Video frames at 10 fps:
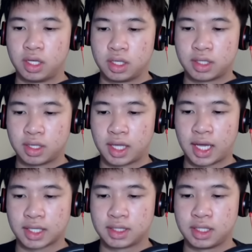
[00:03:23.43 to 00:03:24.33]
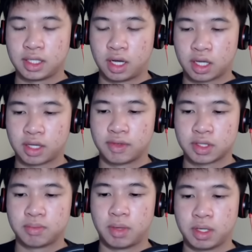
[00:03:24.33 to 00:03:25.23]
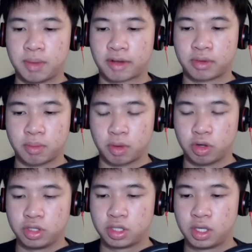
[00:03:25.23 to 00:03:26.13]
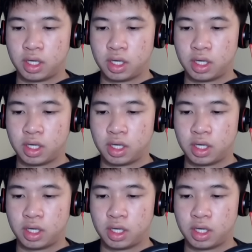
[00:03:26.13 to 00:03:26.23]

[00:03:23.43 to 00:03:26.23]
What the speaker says: selling the XC did not give us money back from the merge.